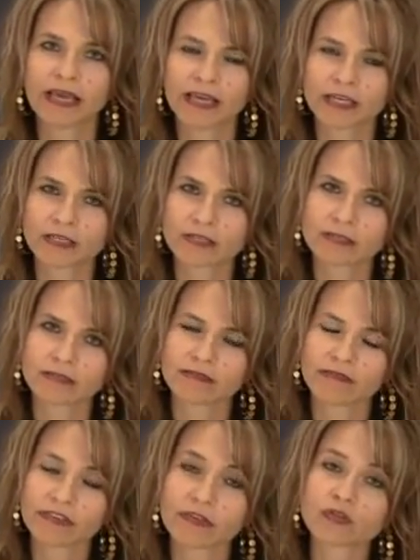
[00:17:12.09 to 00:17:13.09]
is
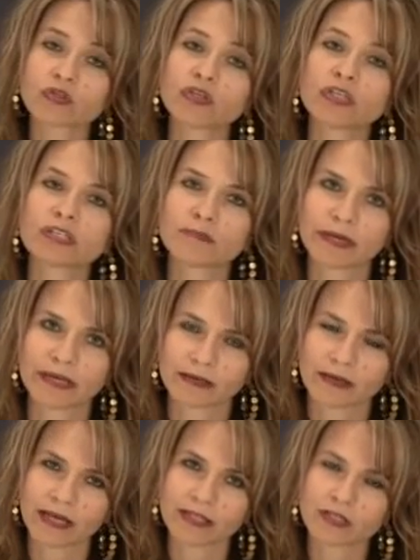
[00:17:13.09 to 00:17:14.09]
feels good to
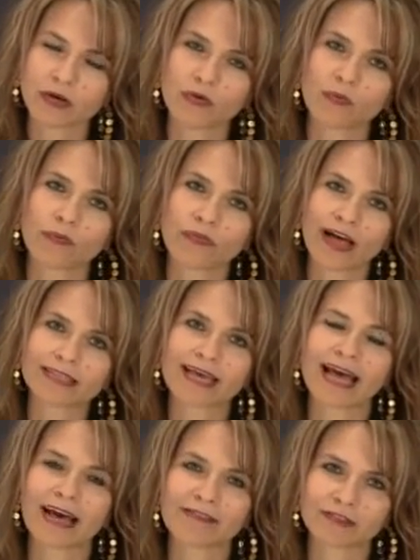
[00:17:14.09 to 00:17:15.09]
me. And so that's a
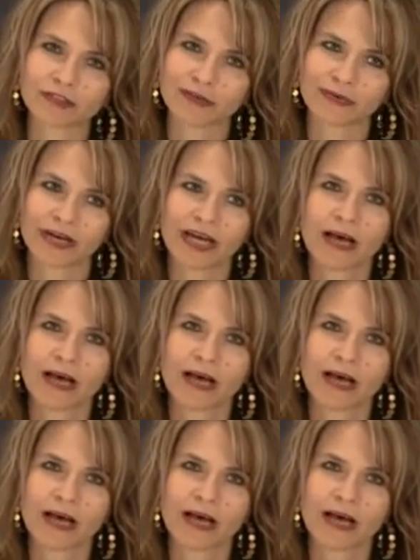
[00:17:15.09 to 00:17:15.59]
have to.